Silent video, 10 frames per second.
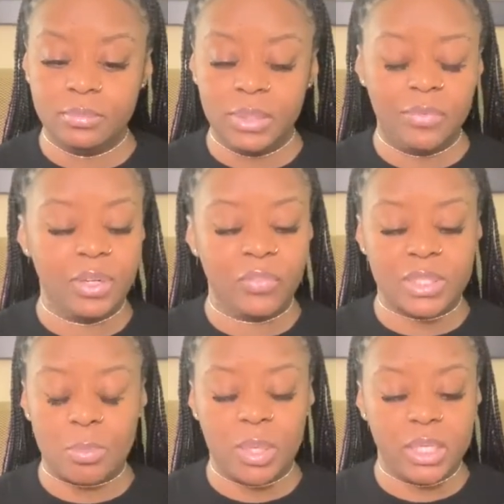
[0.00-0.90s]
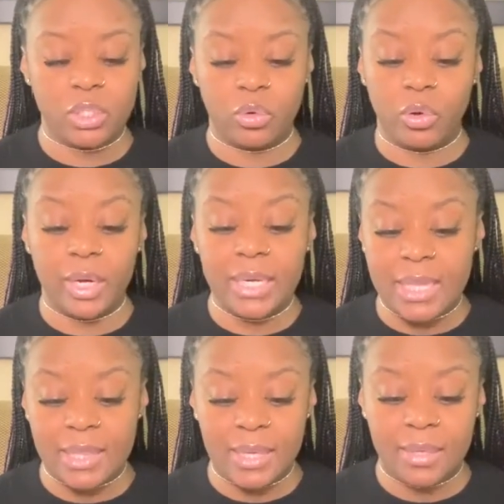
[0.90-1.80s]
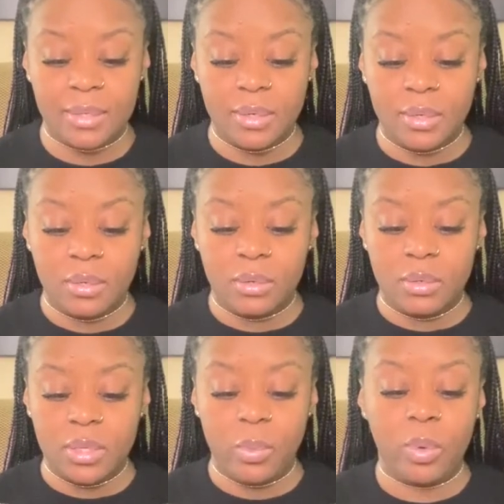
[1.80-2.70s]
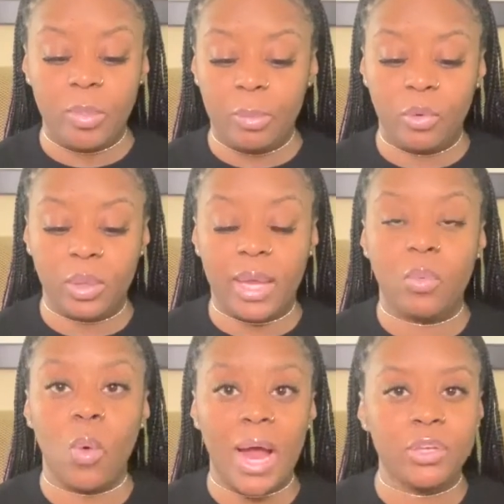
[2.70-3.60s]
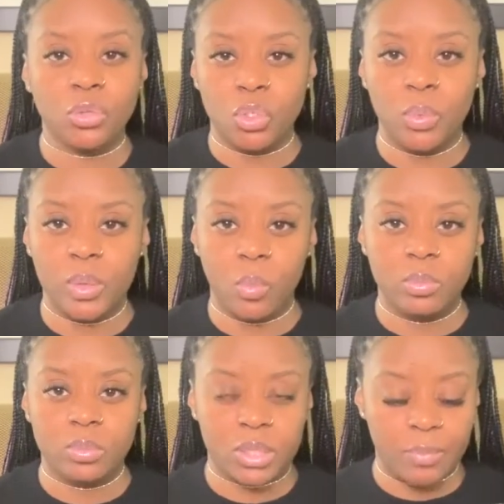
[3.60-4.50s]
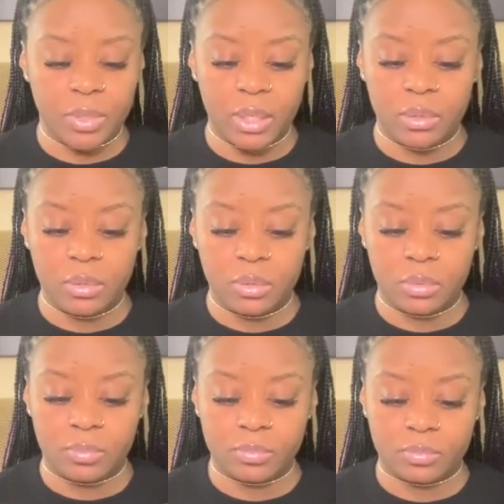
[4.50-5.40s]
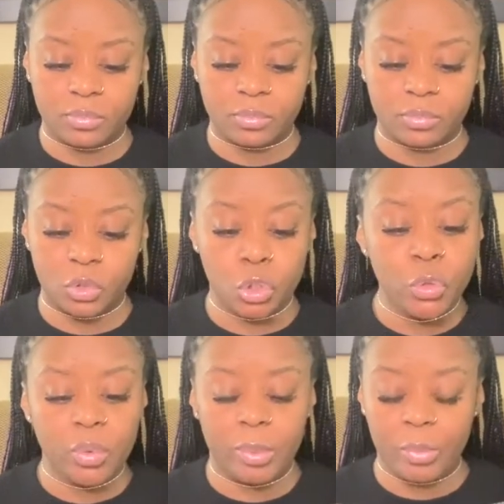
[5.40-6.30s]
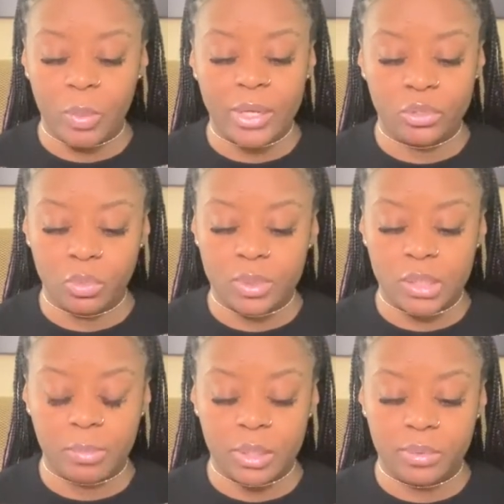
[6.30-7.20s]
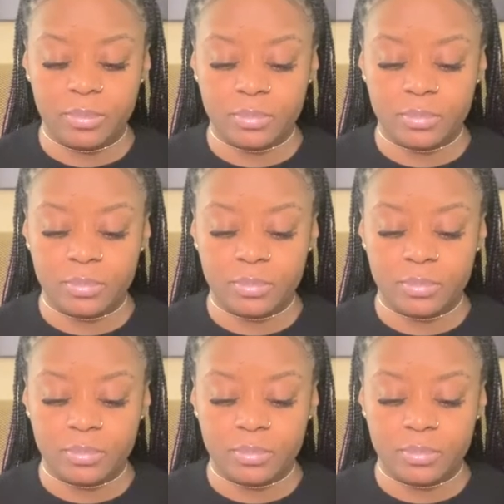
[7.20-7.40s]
even if it's a picture or anything, and remember like why you're doing something. To remember why you're doing something.